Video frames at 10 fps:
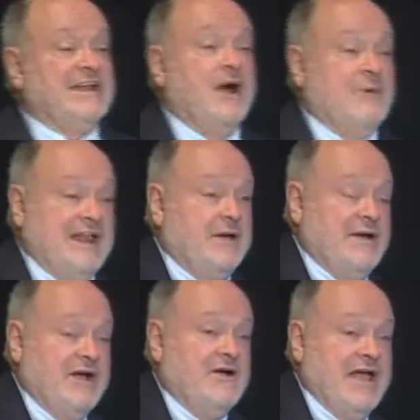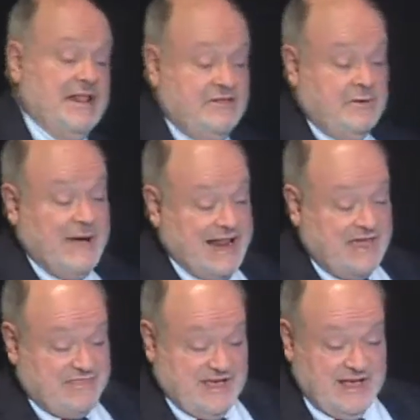can go anywhere and do
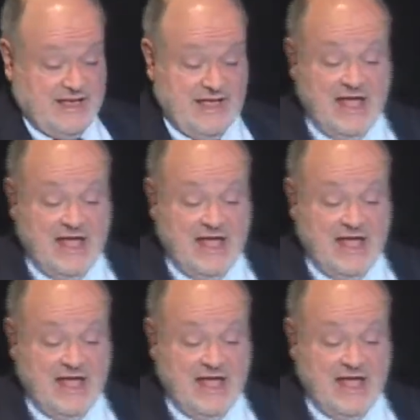anything.